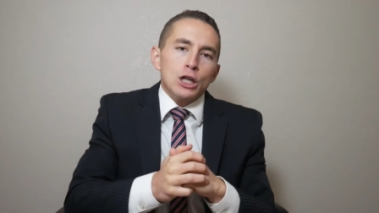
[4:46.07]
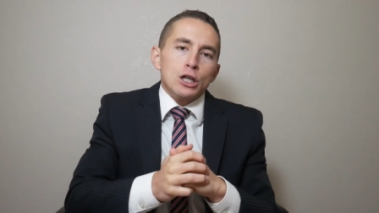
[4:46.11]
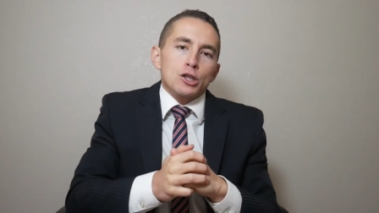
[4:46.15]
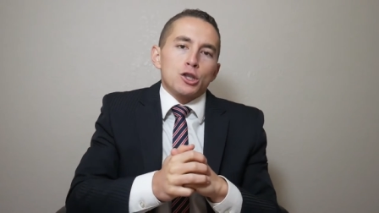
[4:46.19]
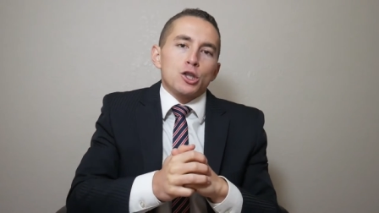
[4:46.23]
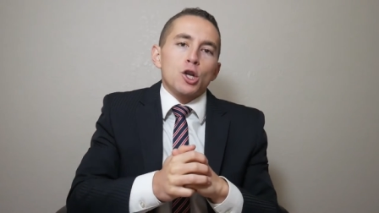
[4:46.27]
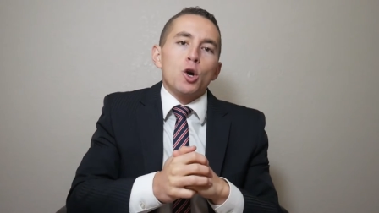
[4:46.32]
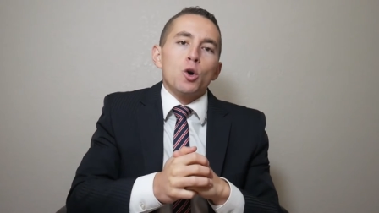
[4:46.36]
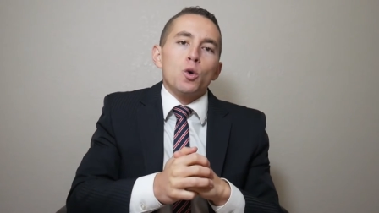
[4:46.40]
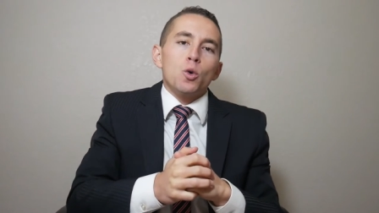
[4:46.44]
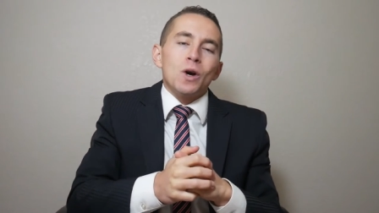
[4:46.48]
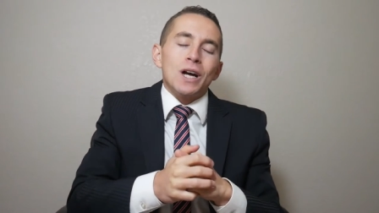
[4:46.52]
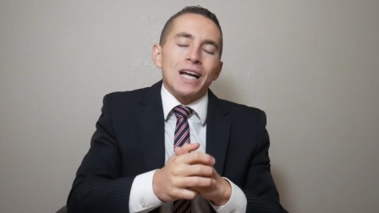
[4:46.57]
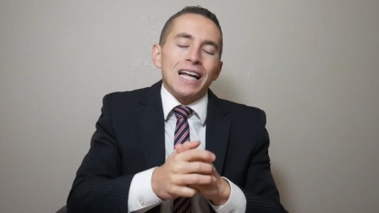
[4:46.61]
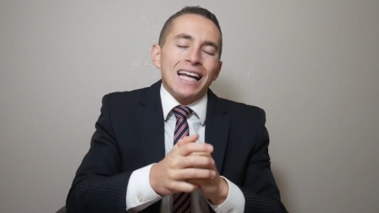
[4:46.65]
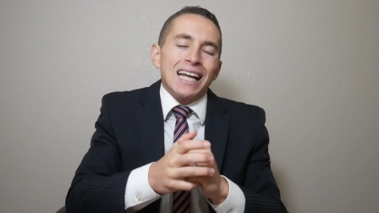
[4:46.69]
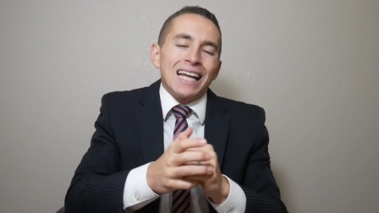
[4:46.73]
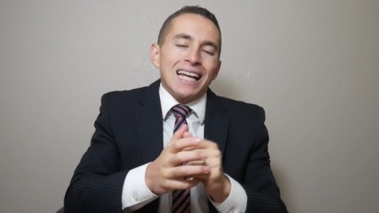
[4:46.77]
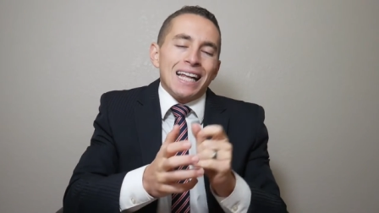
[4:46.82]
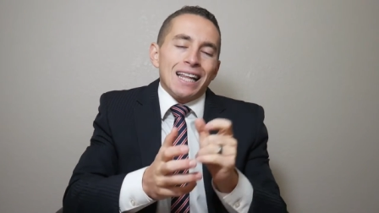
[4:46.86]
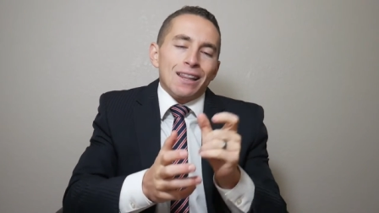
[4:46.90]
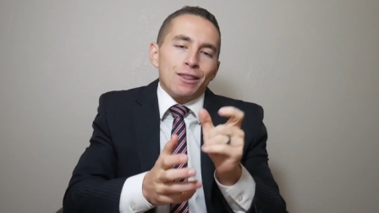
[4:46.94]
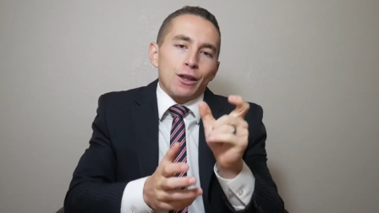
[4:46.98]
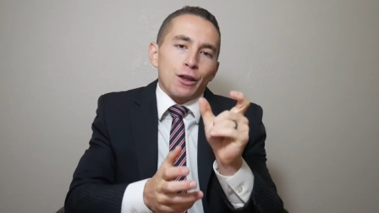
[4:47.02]
So,
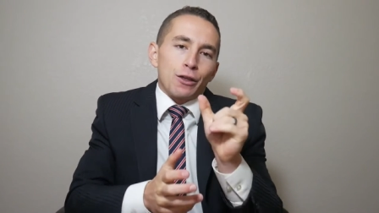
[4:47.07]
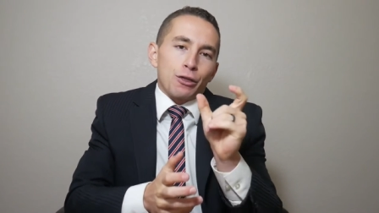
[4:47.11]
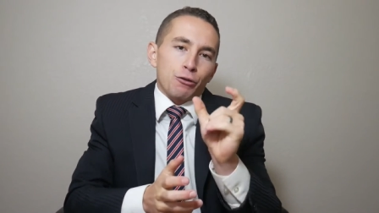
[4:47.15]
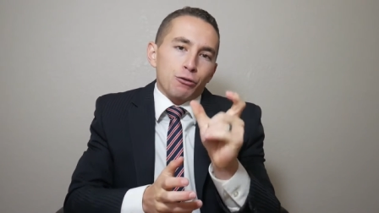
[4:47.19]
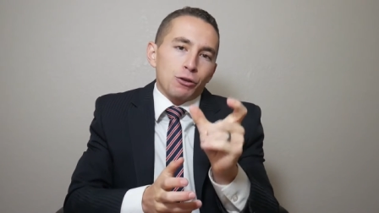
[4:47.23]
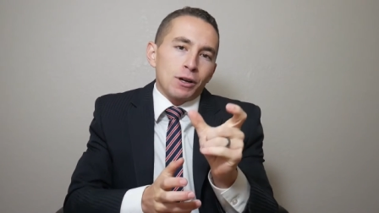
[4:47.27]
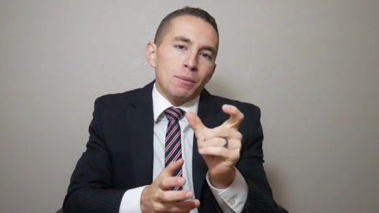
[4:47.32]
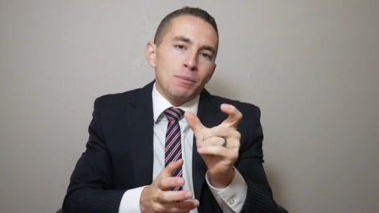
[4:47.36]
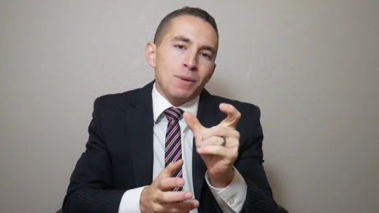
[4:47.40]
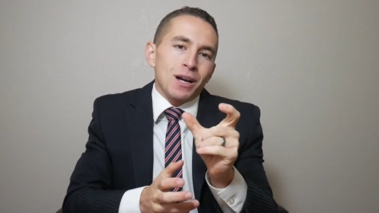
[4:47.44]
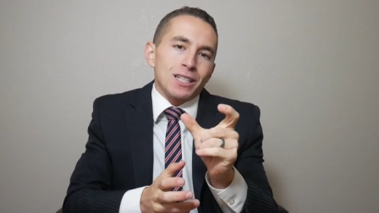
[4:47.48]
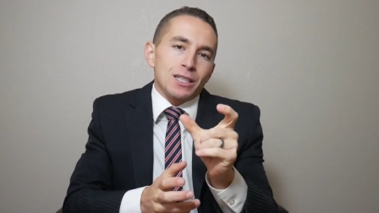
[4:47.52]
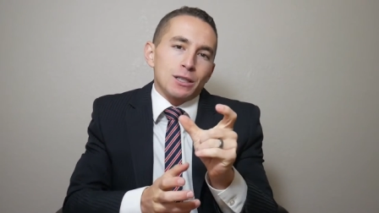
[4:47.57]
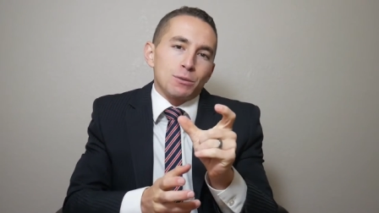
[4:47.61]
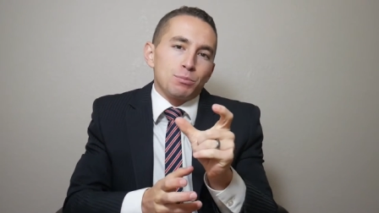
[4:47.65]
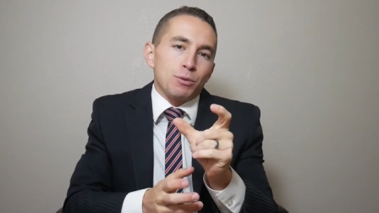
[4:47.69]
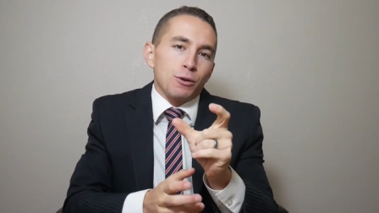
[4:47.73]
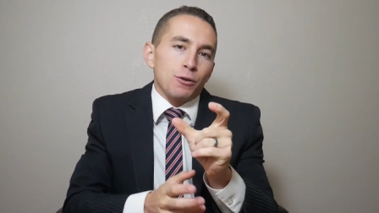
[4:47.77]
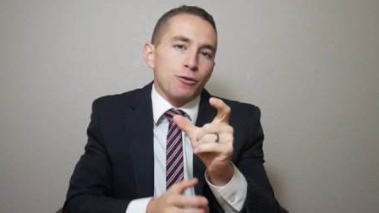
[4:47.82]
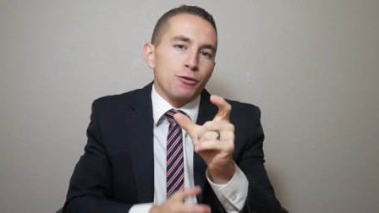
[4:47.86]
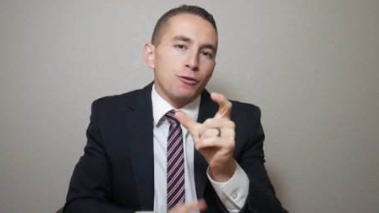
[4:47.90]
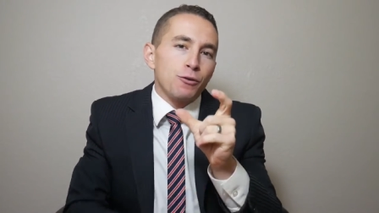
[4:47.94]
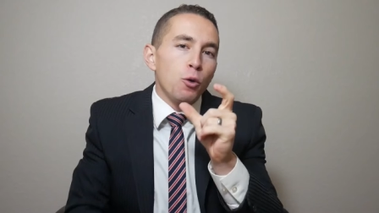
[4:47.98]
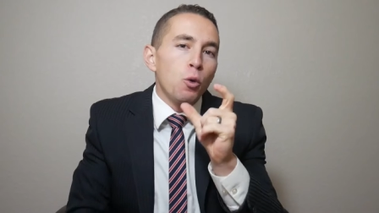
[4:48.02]
the three months
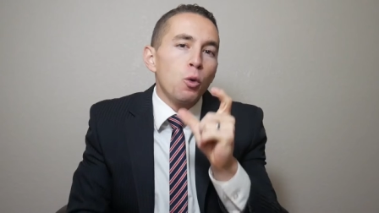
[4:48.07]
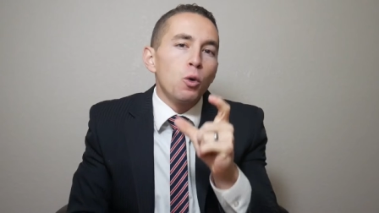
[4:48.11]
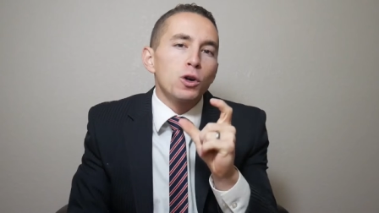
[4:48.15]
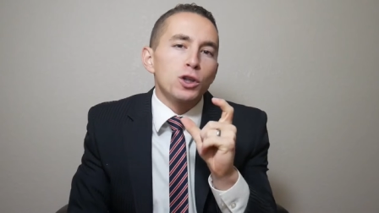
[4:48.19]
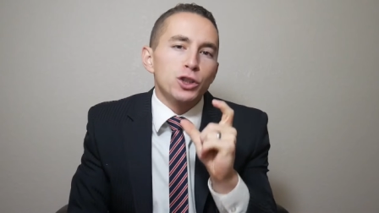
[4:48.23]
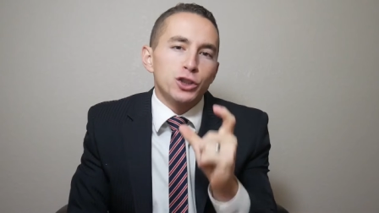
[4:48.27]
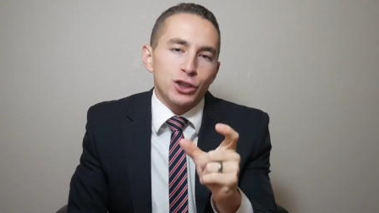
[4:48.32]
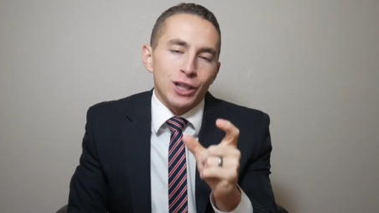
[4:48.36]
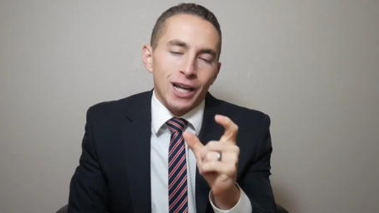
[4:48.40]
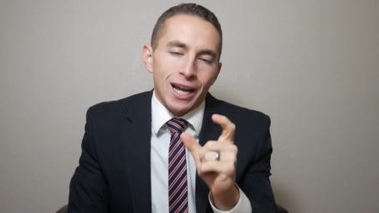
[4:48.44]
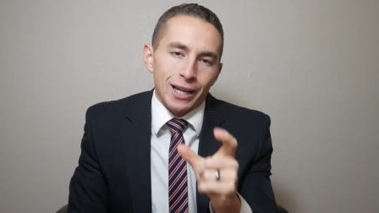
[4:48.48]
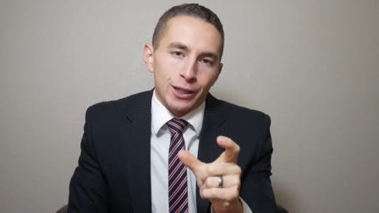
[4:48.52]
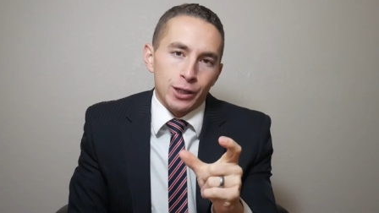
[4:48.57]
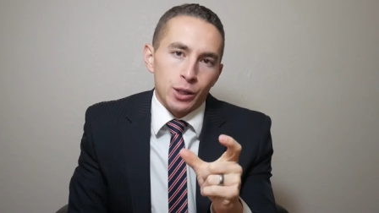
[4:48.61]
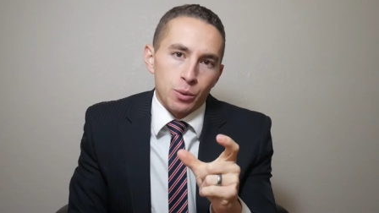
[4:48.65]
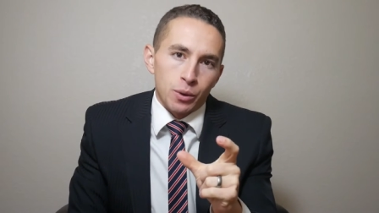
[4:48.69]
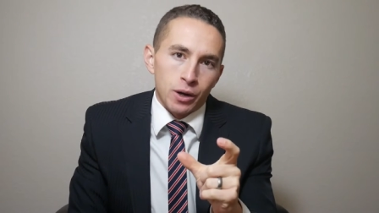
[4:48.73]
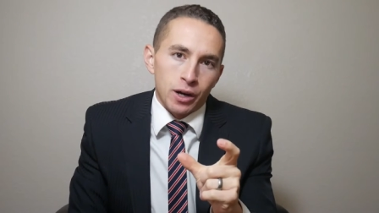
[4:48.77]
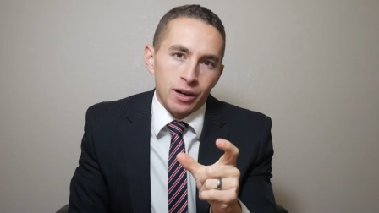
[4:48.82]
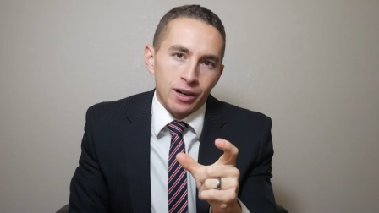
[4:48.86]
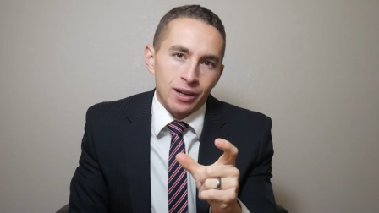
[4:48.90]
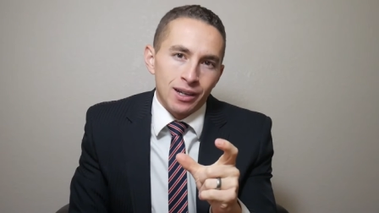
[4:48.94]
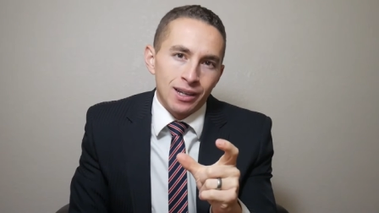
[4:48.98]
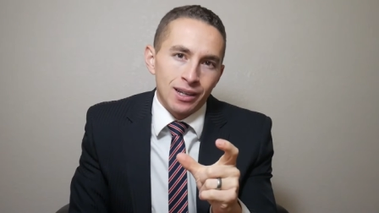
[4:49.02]
before
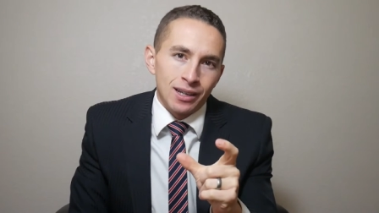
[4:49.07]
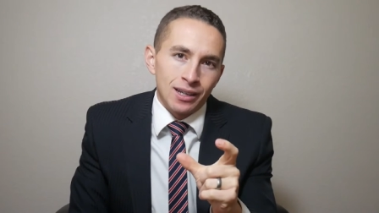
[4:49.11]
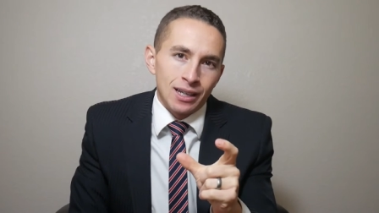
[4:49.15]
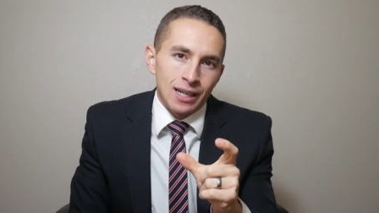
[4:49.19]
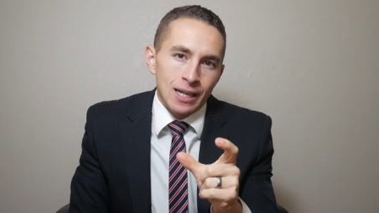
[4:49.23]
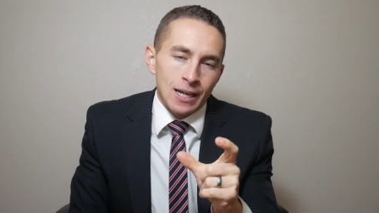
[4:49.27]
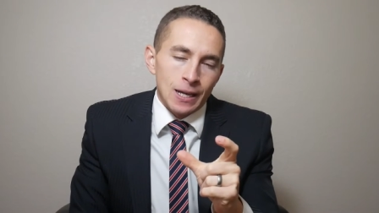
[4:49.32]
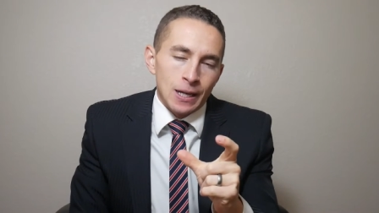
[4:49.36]
January,